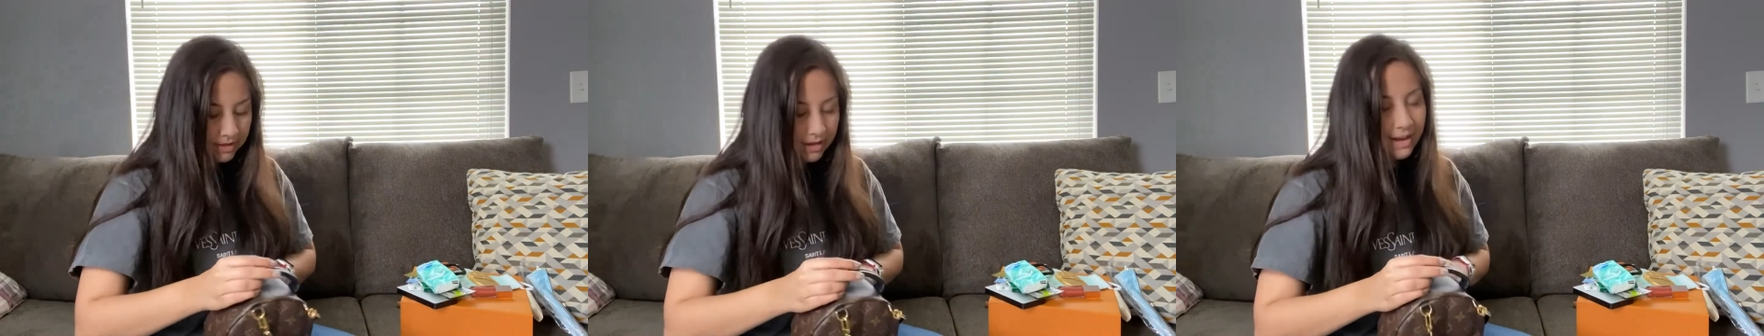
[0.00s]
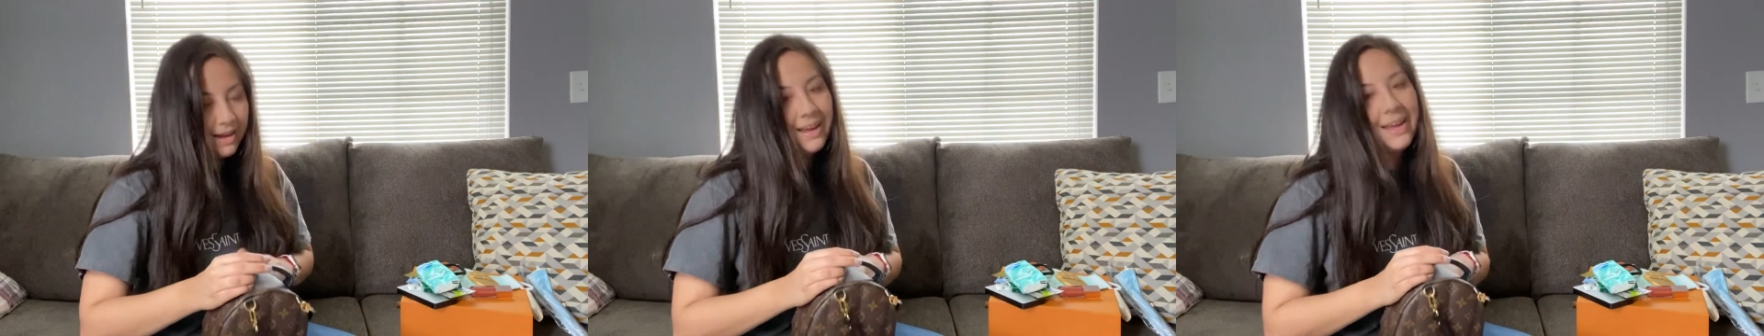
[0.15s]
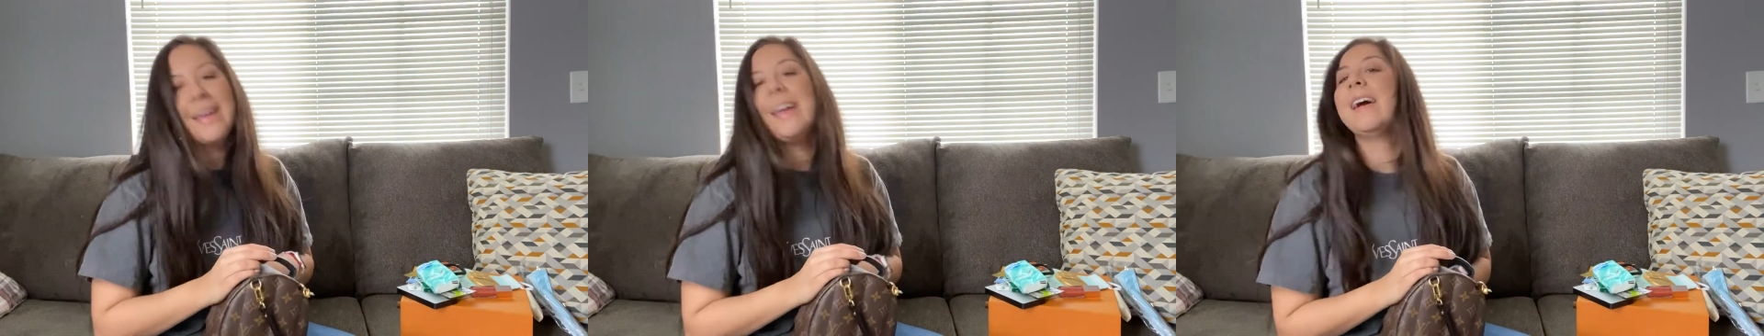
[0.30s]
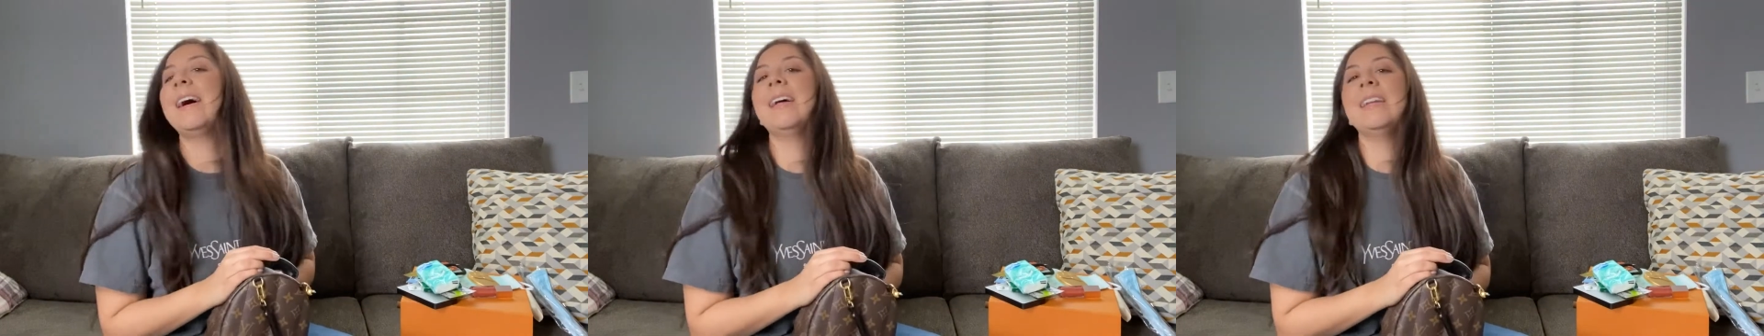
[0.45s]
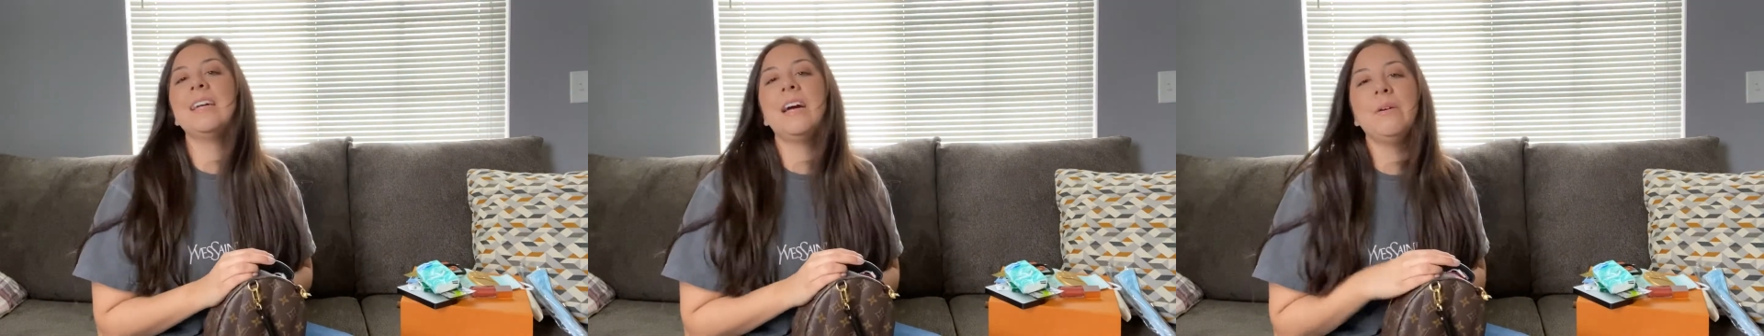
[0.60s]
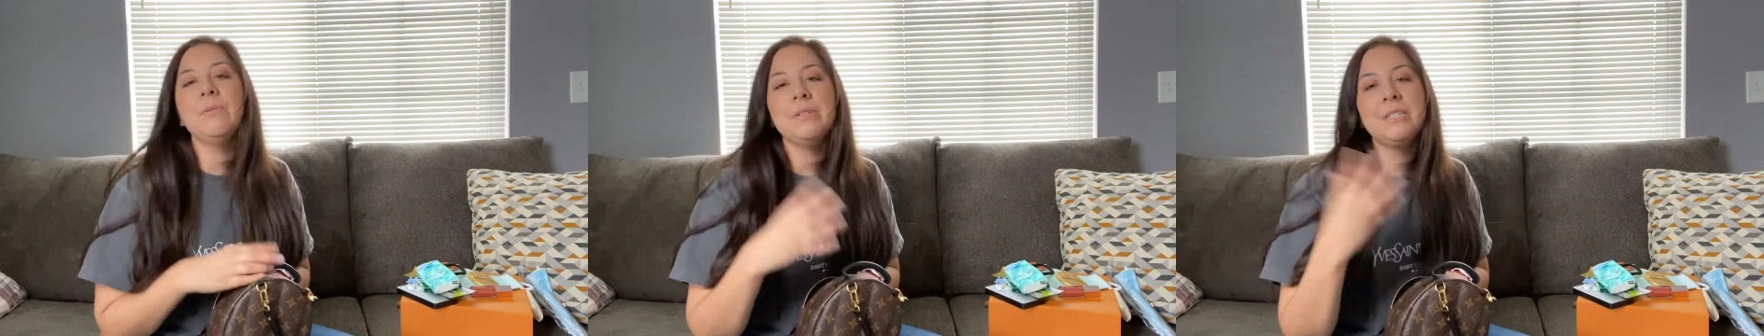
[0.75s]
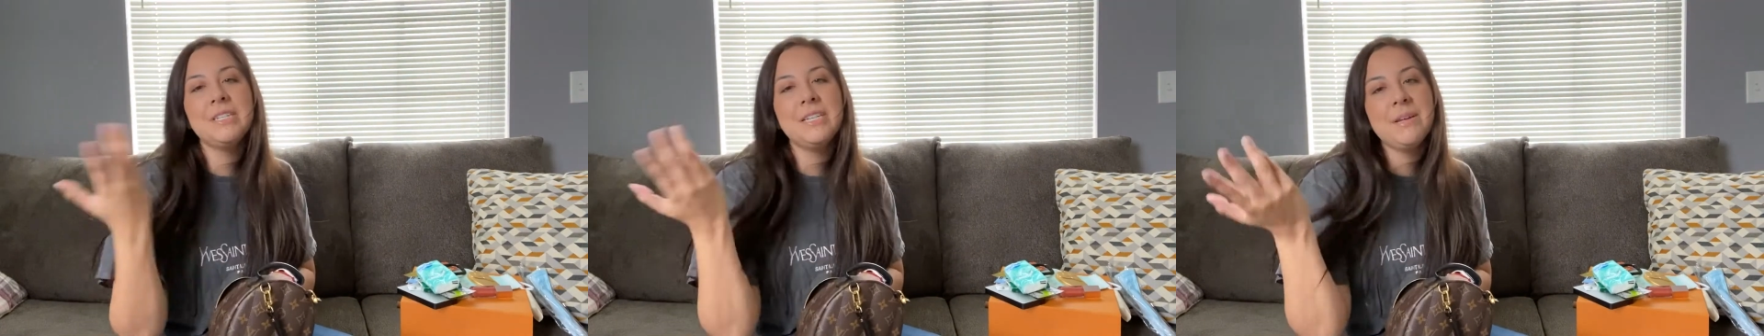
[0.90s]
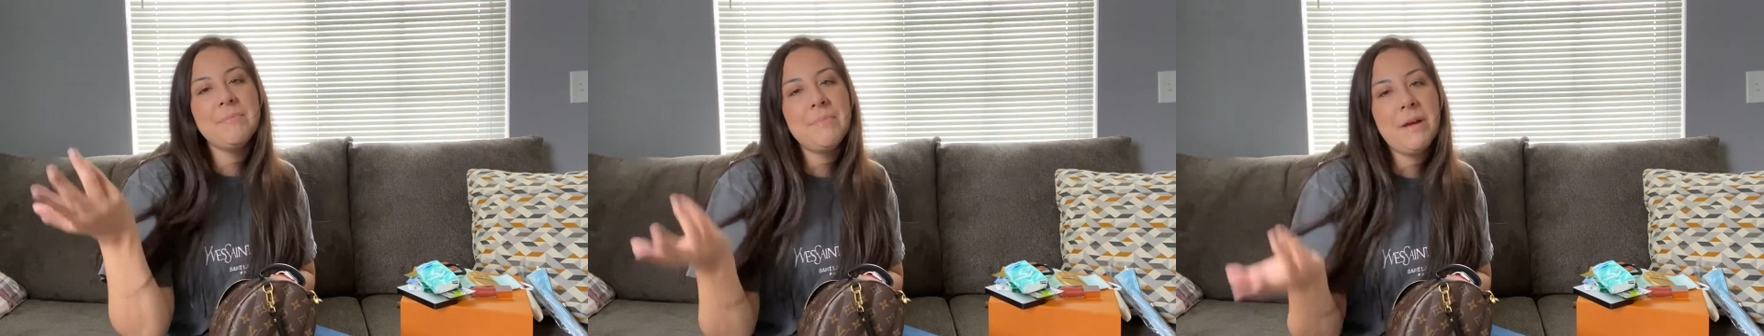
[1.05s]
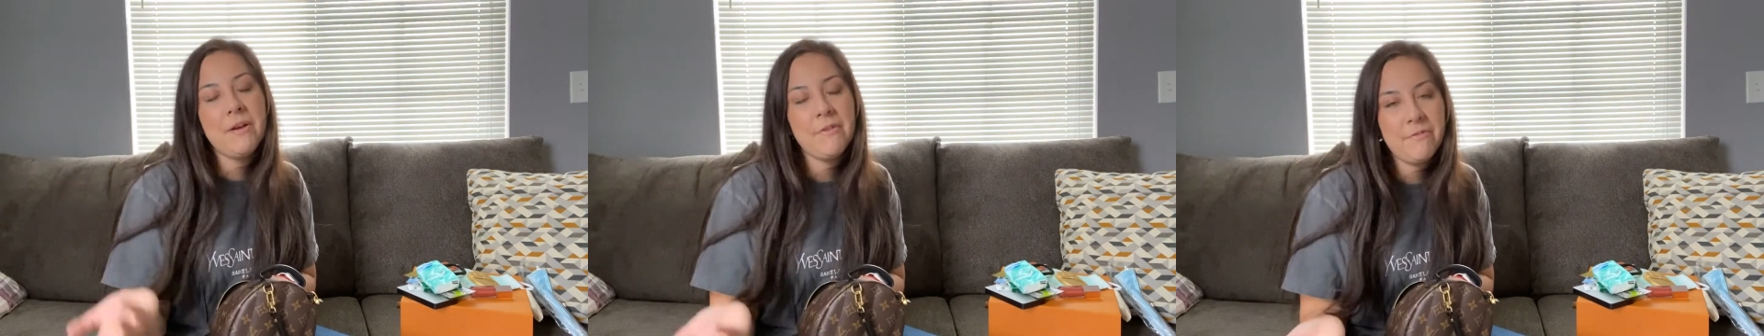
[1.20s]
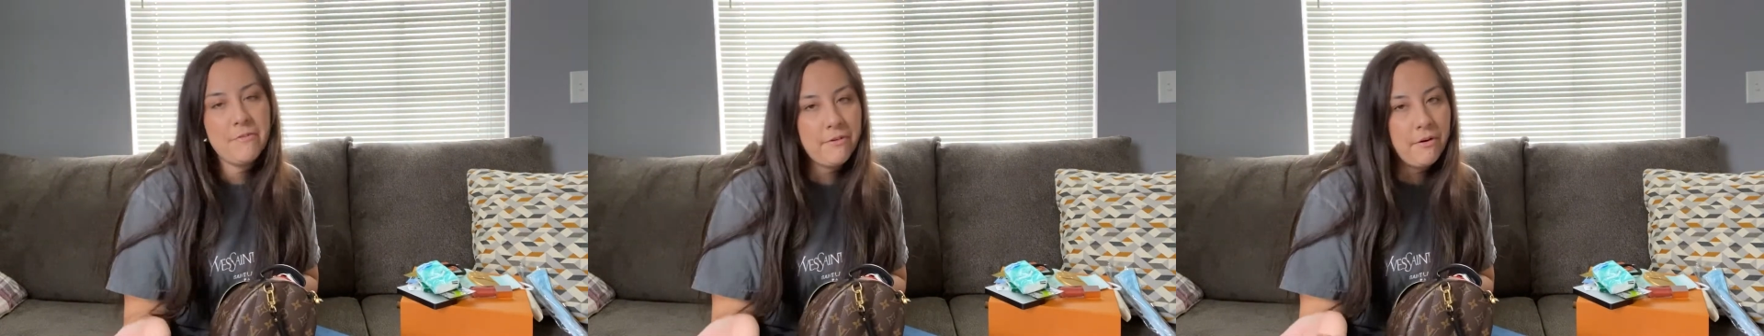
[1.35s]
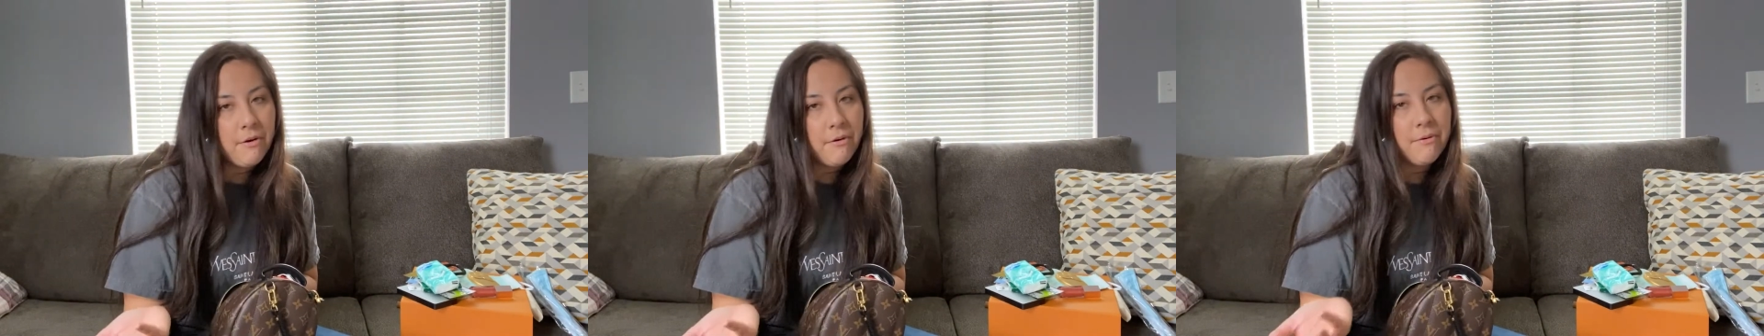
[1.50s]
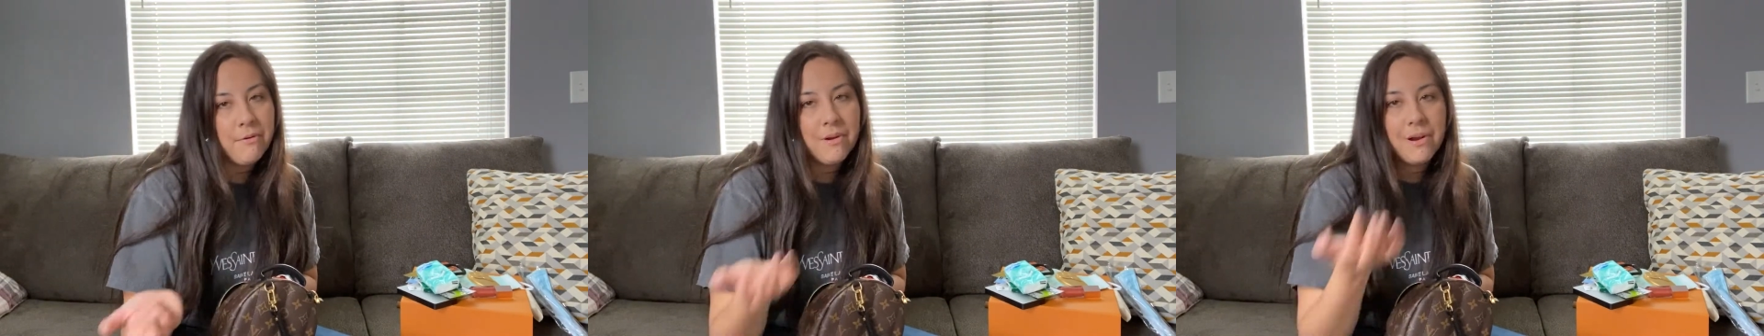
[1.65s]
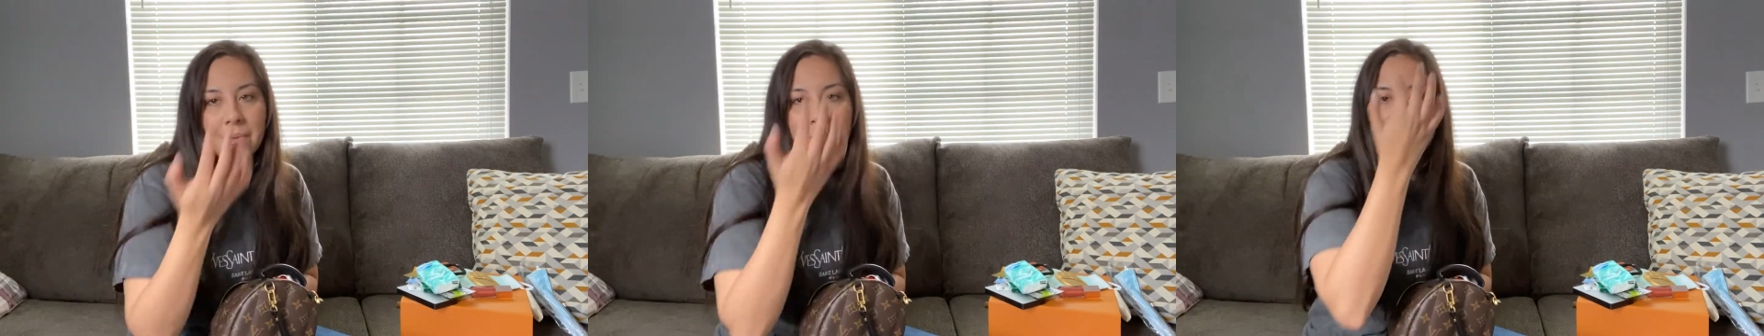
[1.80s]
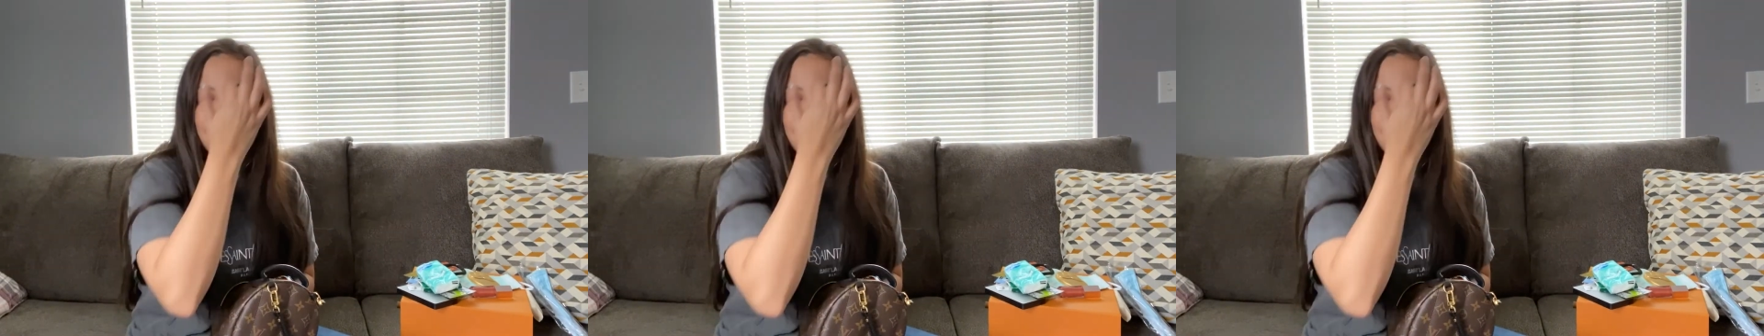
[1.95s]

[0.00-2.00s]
that. And I would say my phone,